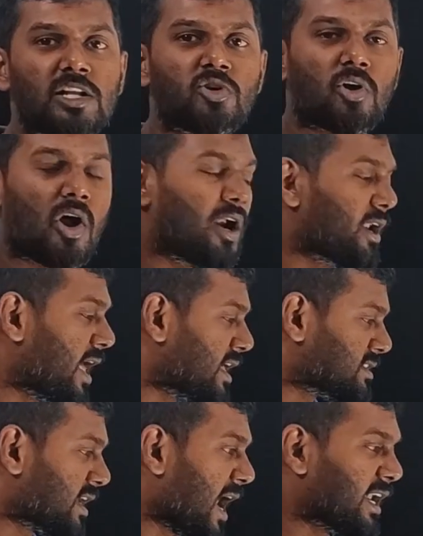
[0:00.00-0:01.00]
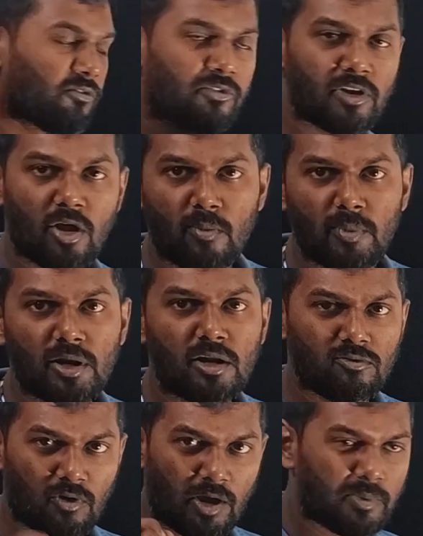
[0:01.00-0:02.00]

is also called as random phenomenon.